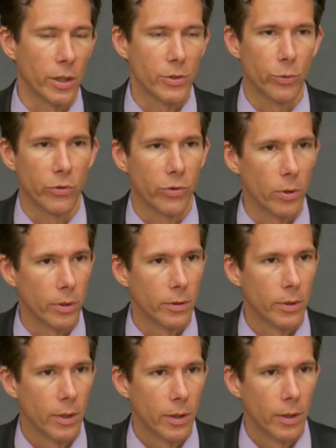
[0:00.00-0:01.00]
election was stolen.
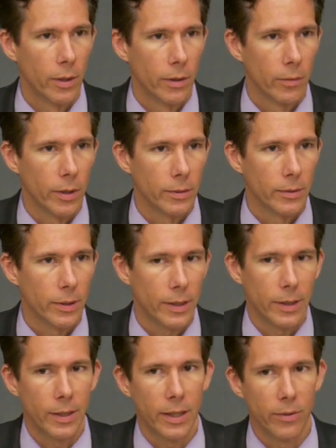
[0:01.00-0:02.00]
Right?
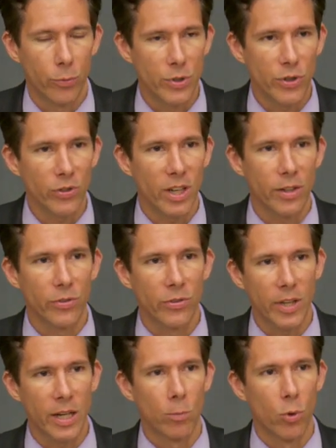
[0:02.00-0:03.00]
And if we just kind of
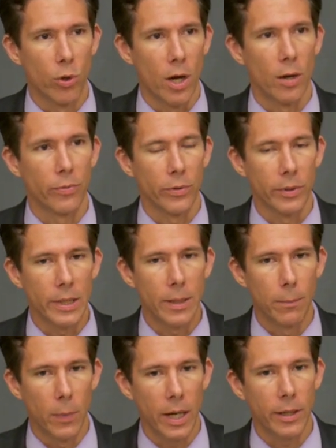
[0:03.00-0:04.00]
said it more often,
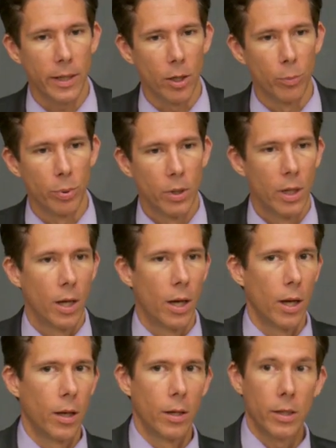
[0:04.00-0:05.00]
it might help
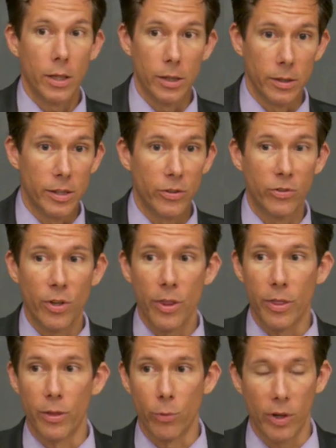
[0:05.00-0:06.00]
at least
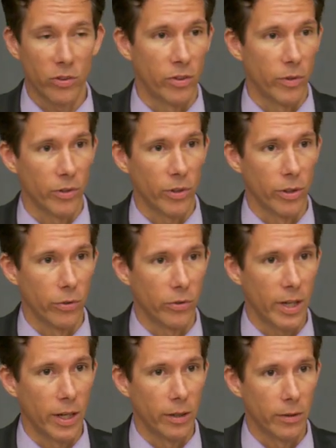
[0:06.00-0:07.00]
the rest of us
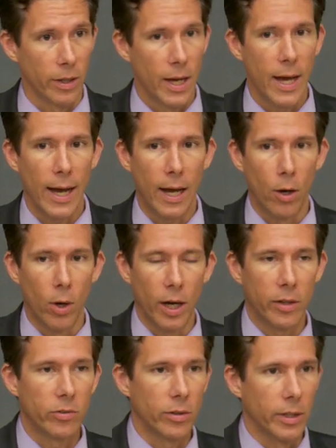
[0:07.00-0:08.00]
understand how
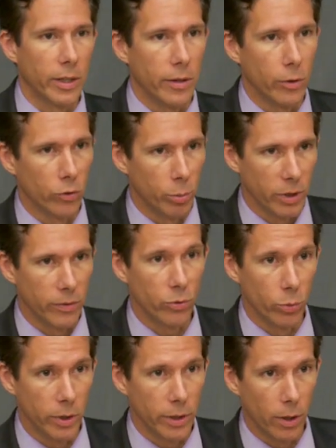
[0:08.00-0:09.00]
isolated those beliefs
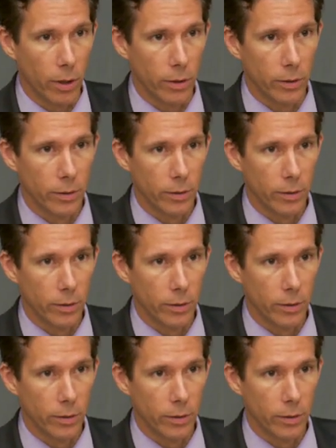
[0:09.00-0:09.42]
really are.